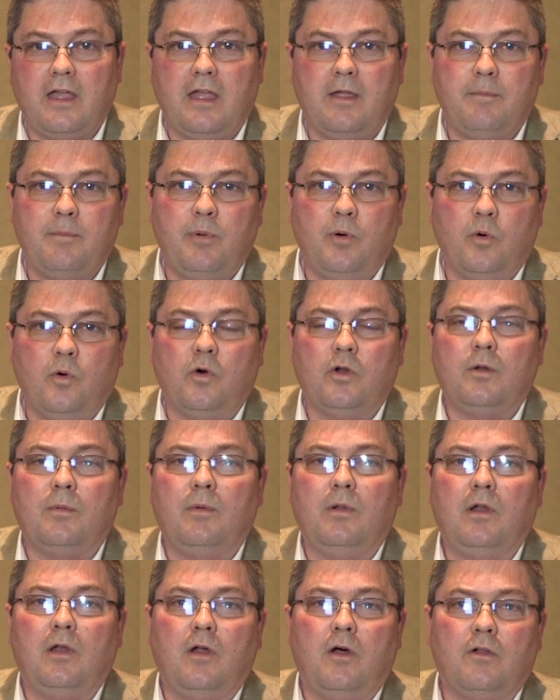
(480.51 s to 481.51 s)
a
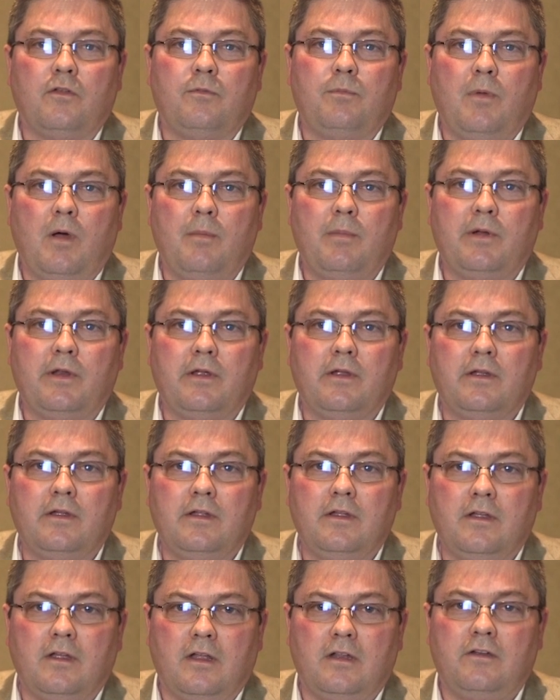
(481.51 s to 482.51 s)
portable osmometer
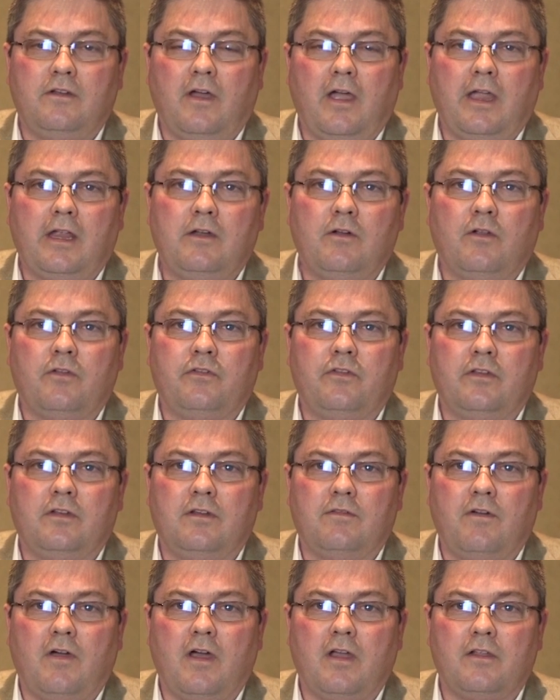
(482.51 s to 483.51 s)
and diagnostic
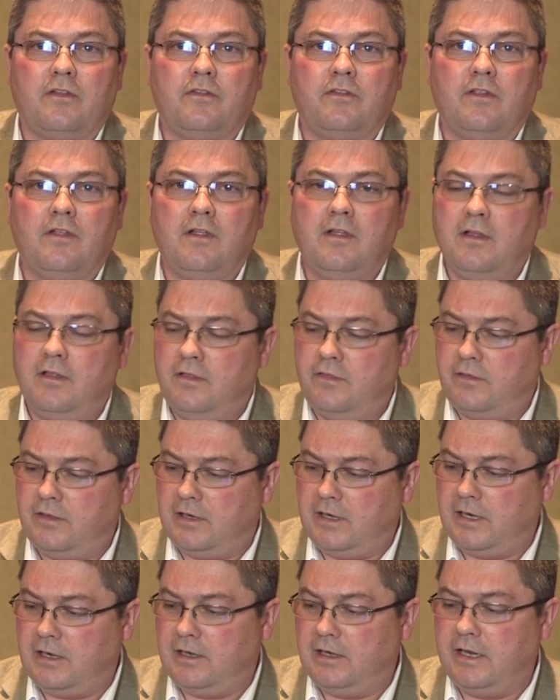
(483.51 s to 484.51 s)
device
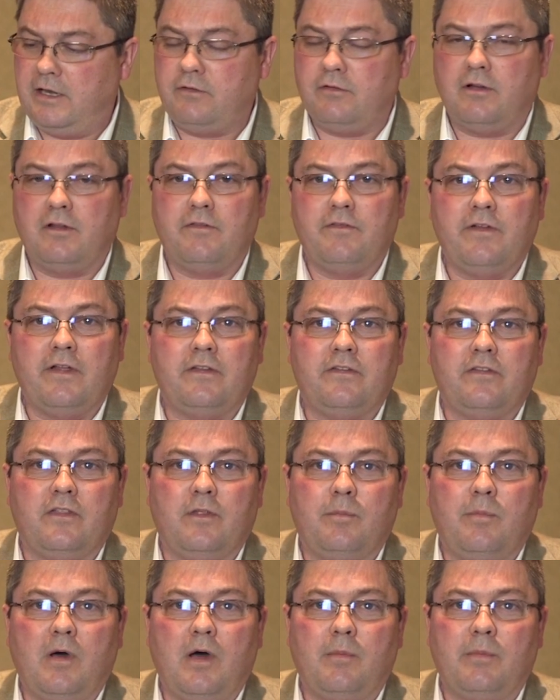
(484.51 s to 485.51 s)
that literally fits in
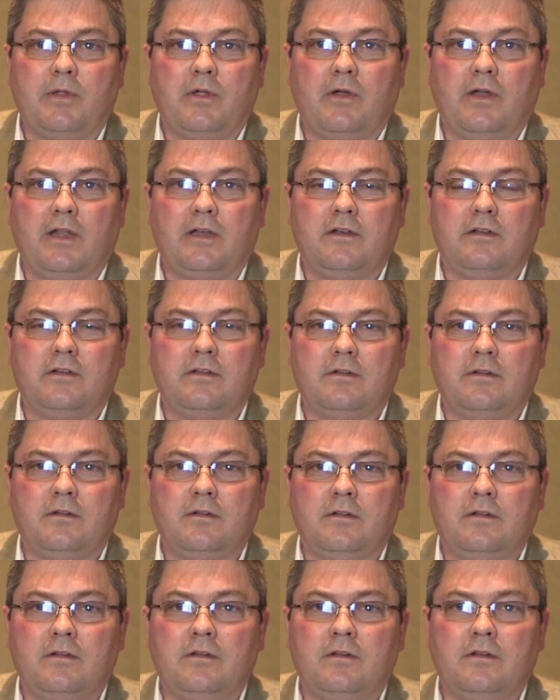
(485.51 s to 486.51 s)
the palm of your hand.
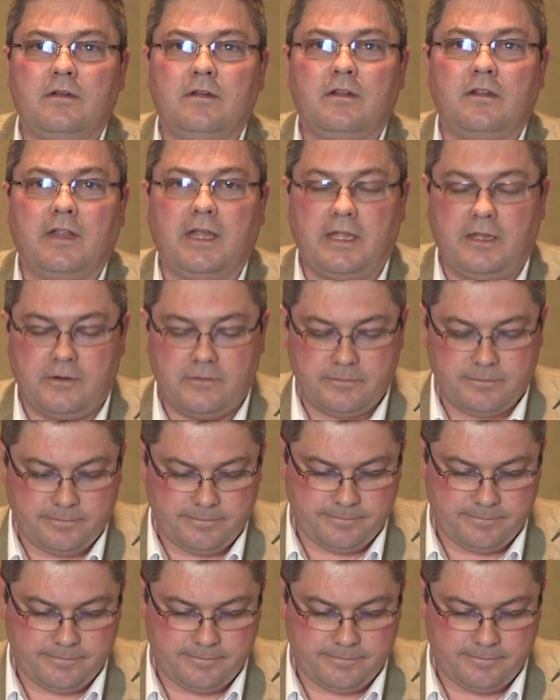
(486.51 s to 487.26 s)
Thank you.